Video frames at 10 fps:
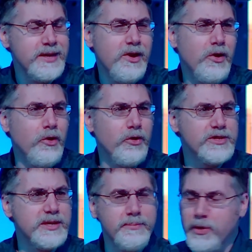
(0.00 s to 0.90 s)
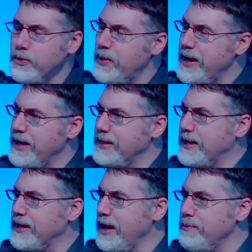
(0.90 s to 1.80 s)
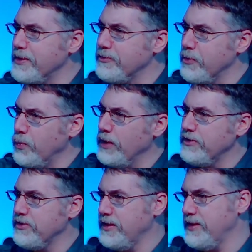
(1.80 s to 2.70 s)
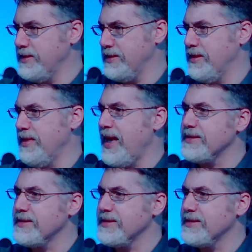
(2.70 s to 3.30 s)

Or is it put away in the cupboard from one Sunday to the next?